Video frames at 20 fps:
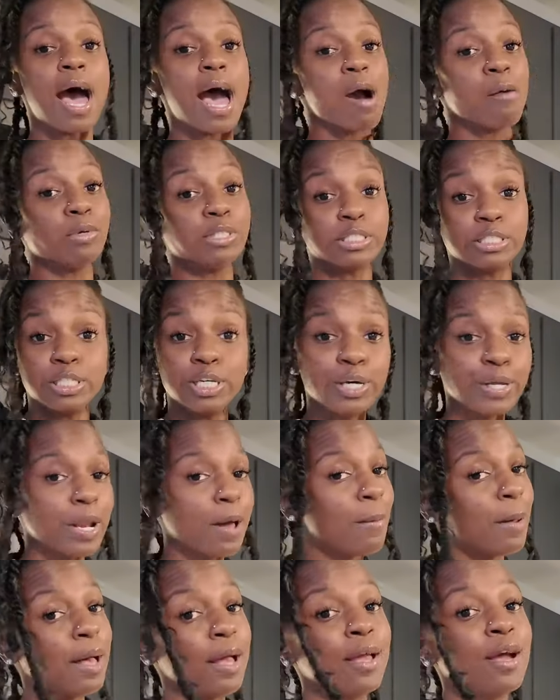I was good
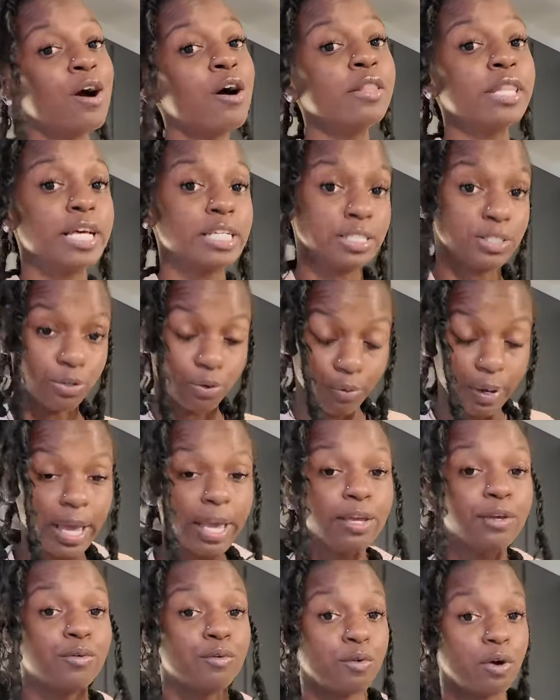on my own, that's the
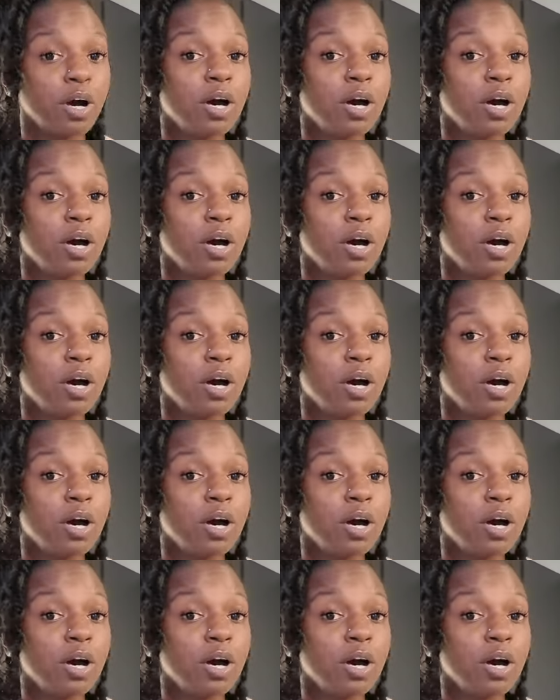way you